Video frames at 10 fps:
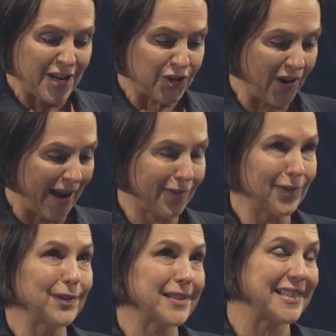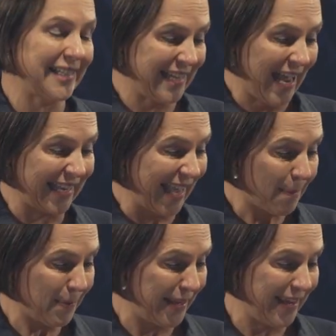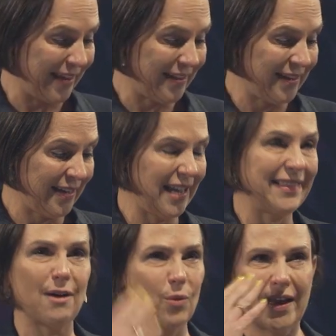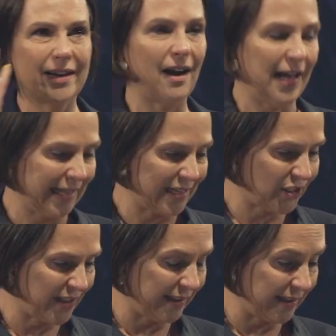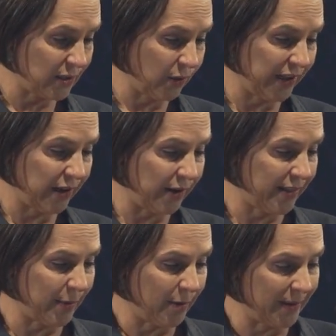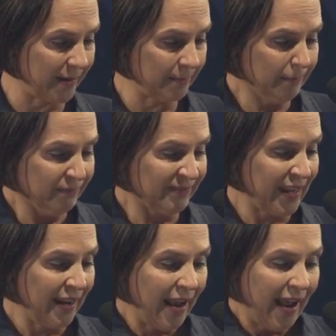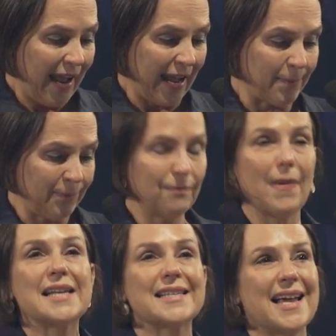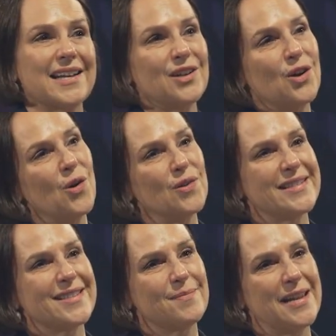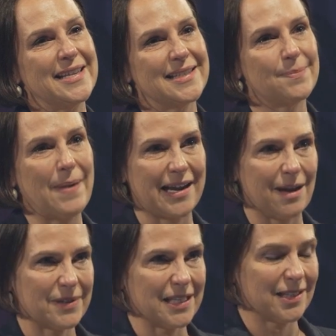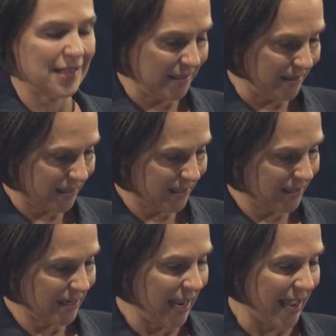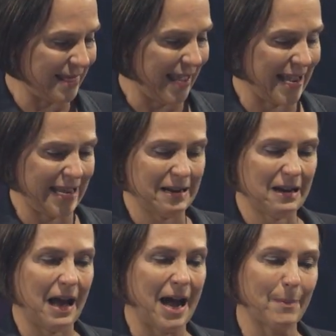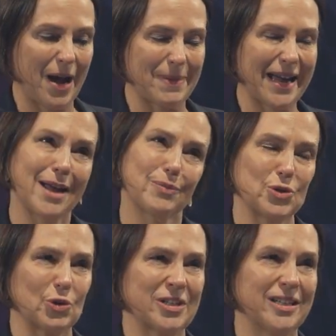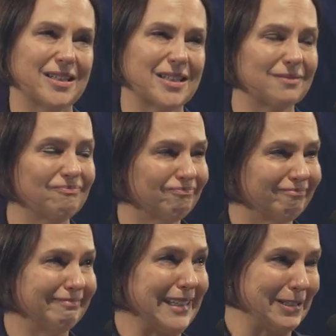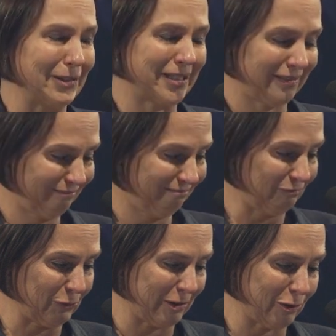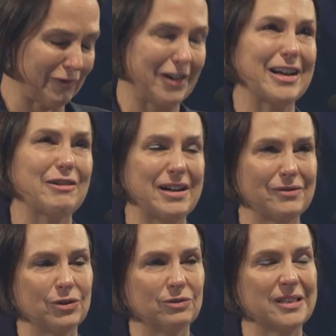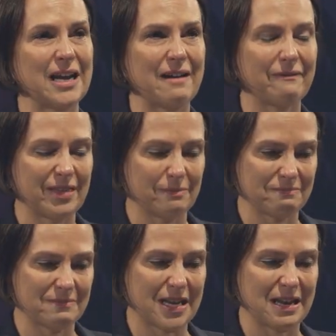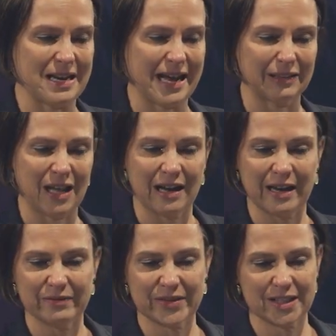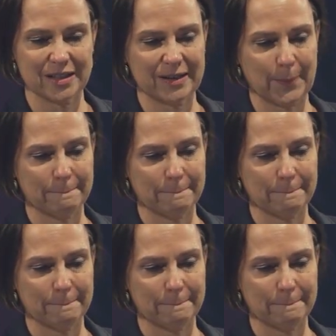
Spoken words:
travels and a gap year, and that weird eyelash thing that's all the go at the moment. My son calls them his backup sisters, and they are my backup daughters, and we're all very grateful to have them in our lives.